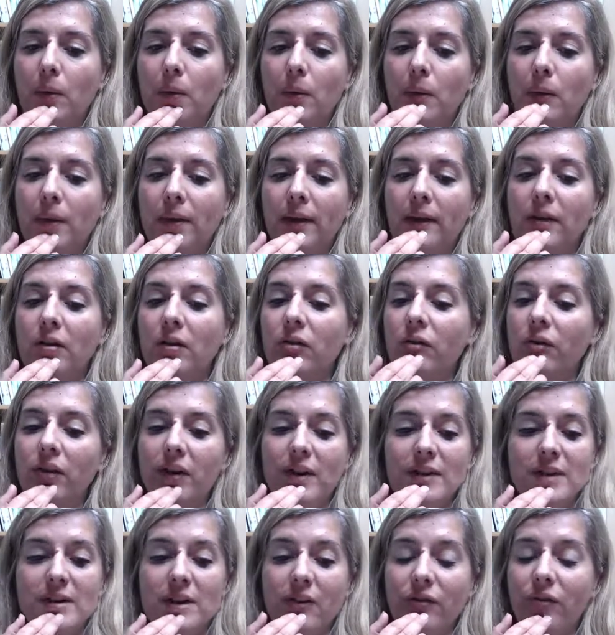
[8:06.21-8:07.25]
And then just like,
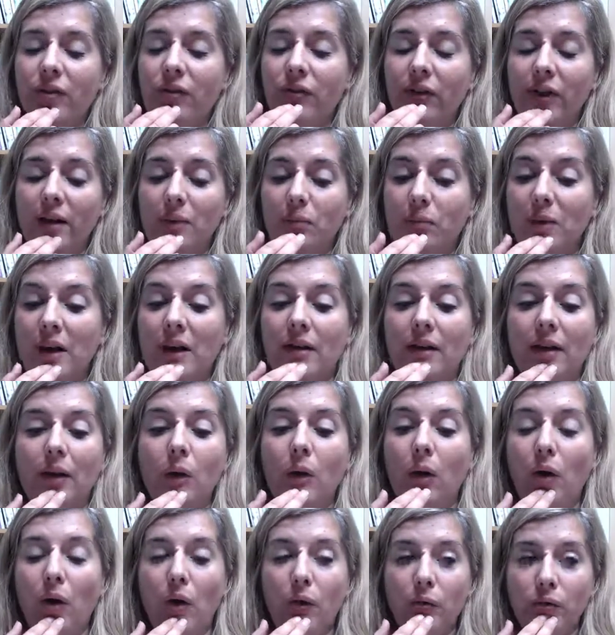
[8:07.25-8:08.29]
if you feel like breathing,
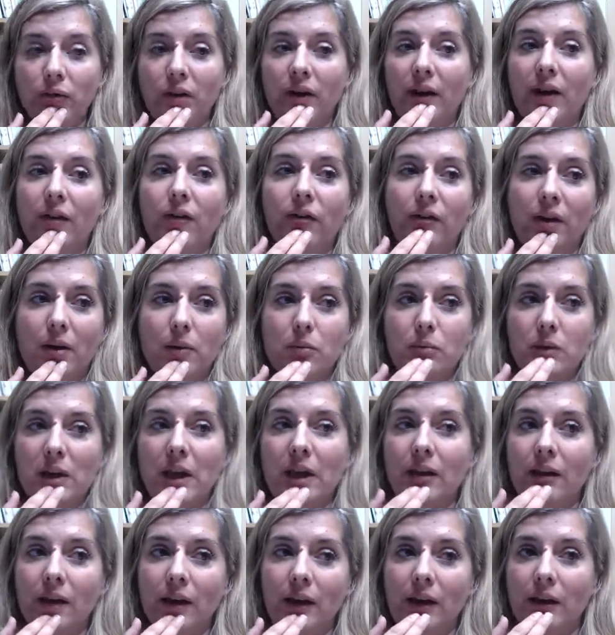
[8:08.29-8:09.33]
quite often I feel like
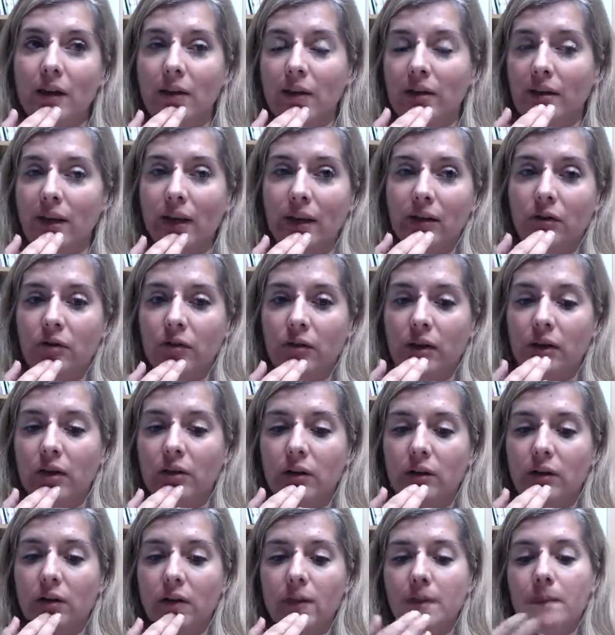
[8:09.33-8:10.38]
breathing in this last
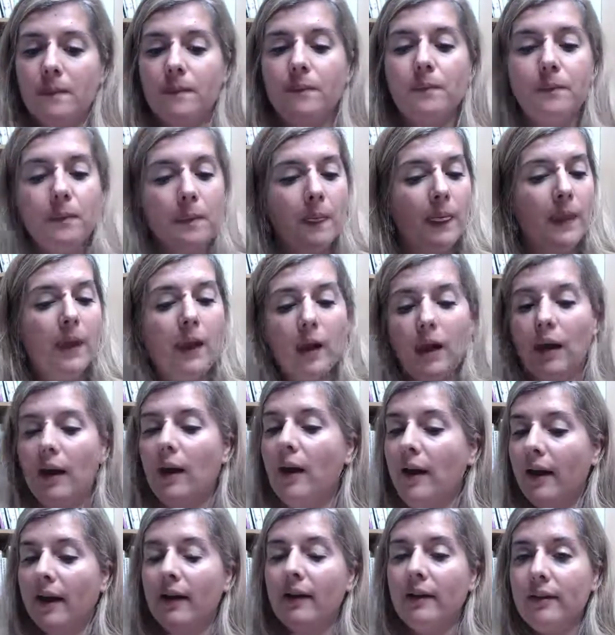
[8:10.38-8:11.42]
round.
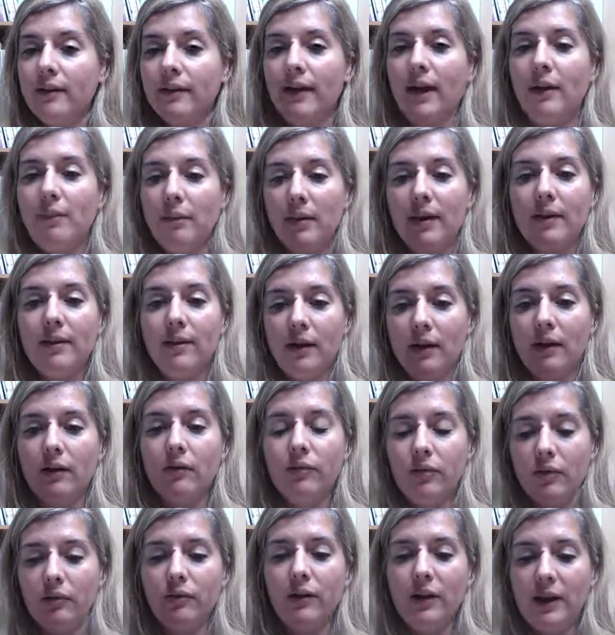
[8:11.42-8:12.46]
I accept myself
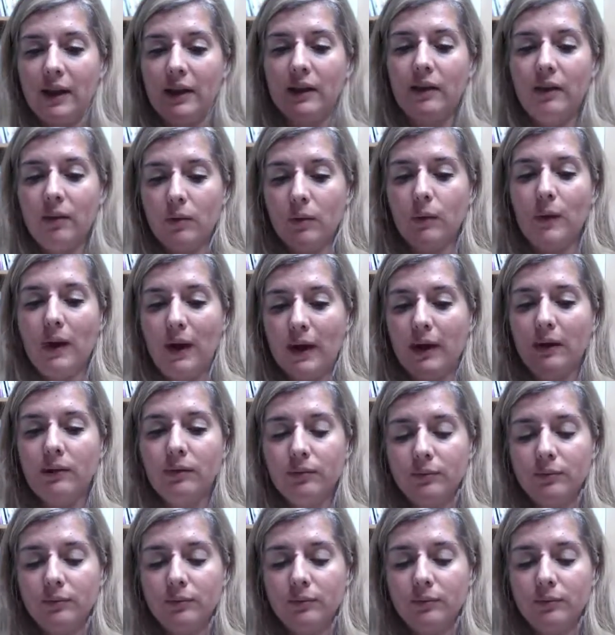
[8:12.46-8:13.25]
for feeling this way.